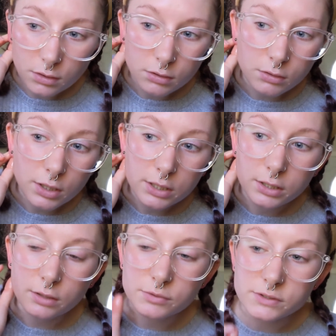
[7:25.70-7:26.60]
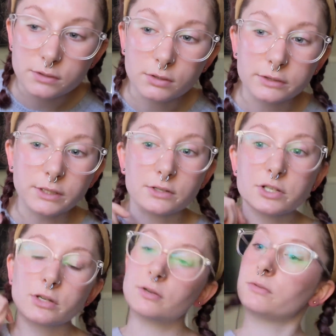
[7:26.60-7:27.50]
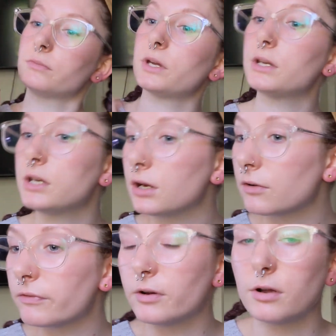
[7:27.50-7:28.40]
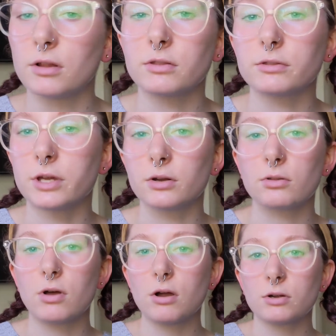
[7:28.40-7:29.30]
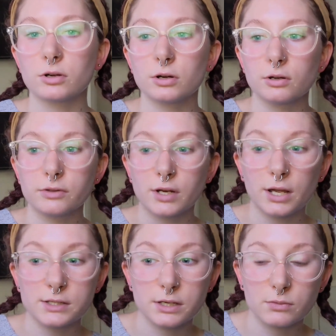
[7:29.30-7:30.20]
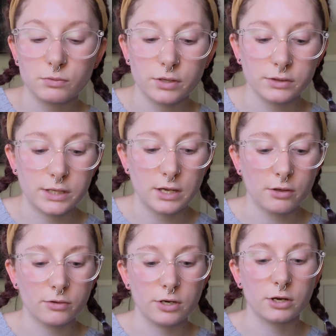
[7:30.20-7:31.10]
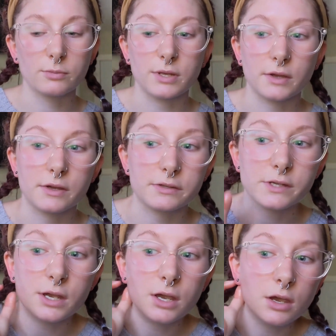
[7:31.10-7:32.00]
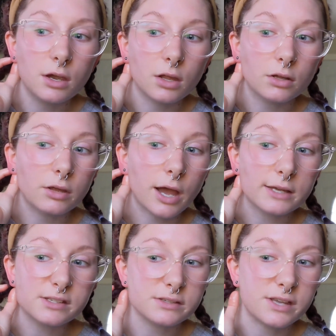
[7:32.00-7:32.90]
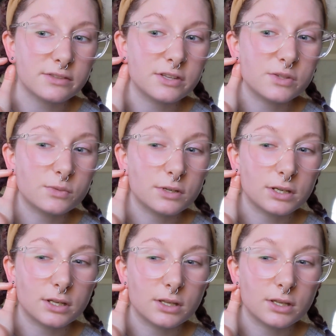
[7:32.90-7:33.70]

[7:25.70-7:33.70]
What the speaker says: Alright, and I'm just going to let that chill in here for a little longer than I did with the other ear, because, as I said, this one